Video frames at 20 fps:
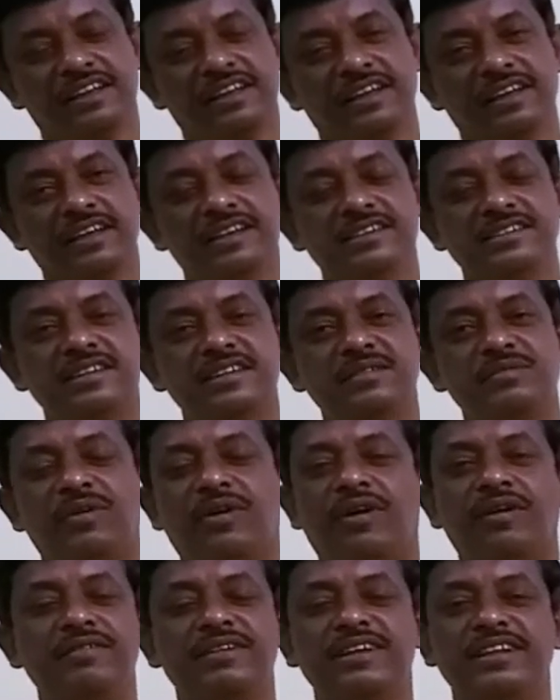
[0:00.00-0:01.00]
is
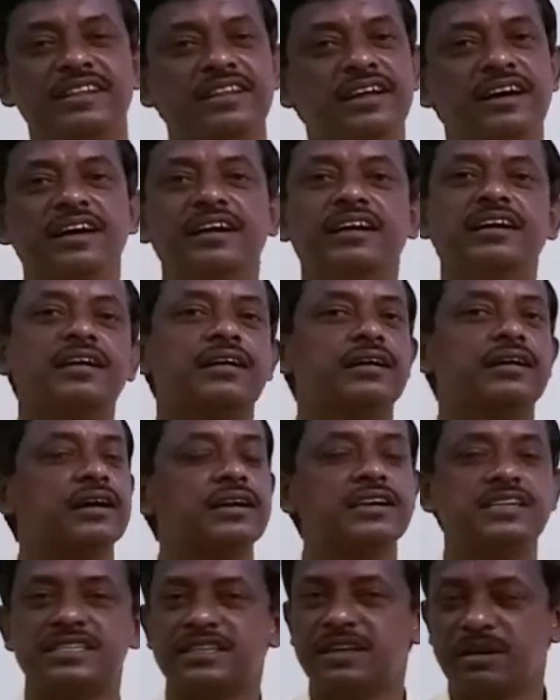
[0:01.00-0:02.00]
involved in the
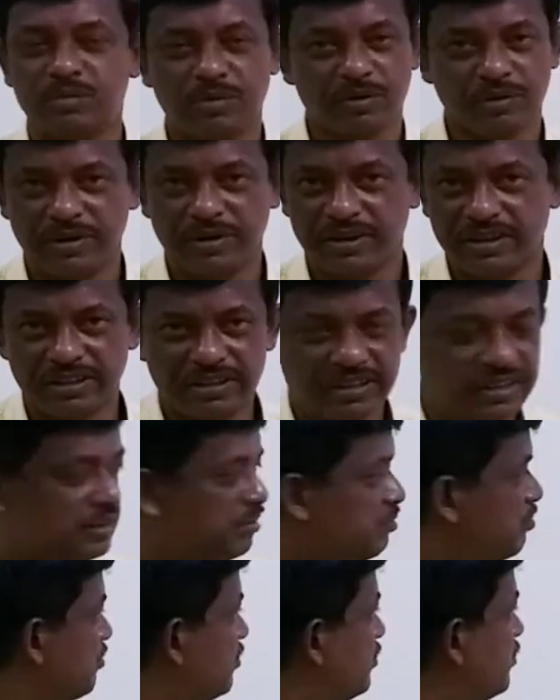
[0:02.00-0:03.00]
conditional probability theorem.
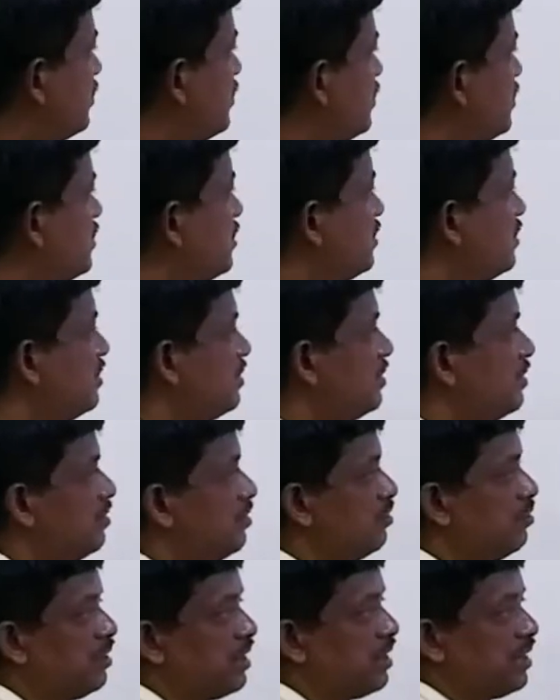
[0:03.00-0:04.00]

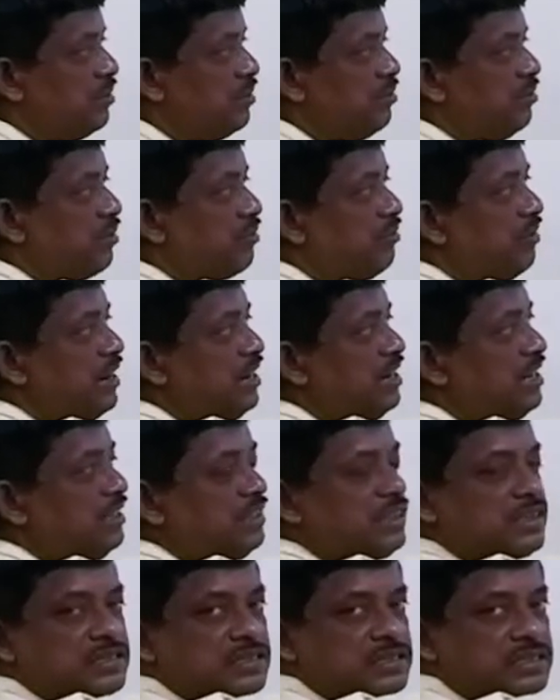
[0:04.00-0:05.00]
Okay, for finding
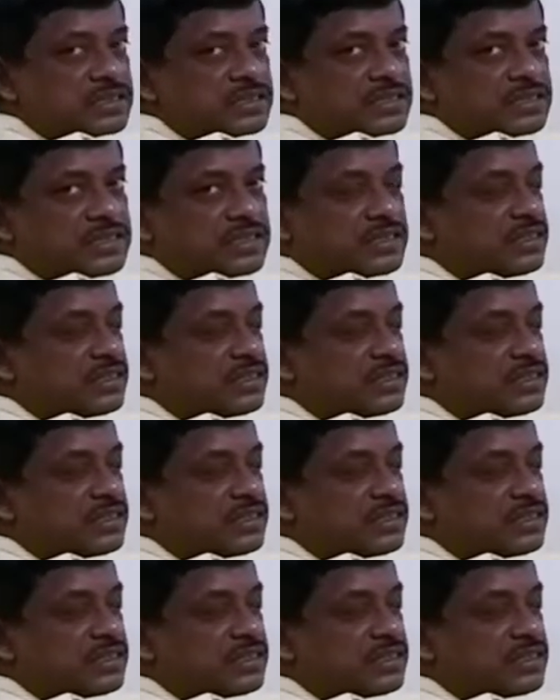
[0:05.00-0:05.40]
this,